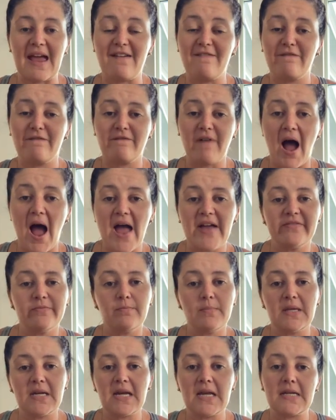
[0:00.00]
a
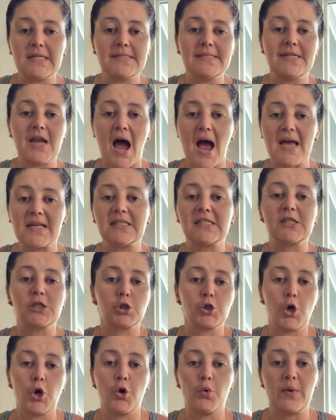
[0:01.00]
5-minute nice,
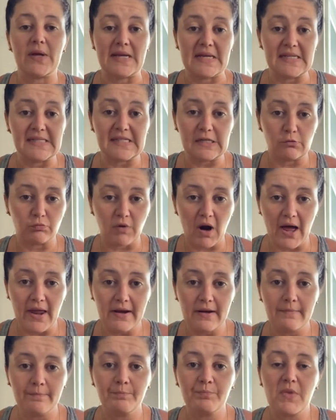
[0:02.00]
slow, easy
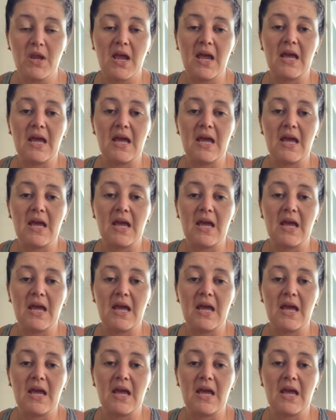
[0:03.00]
run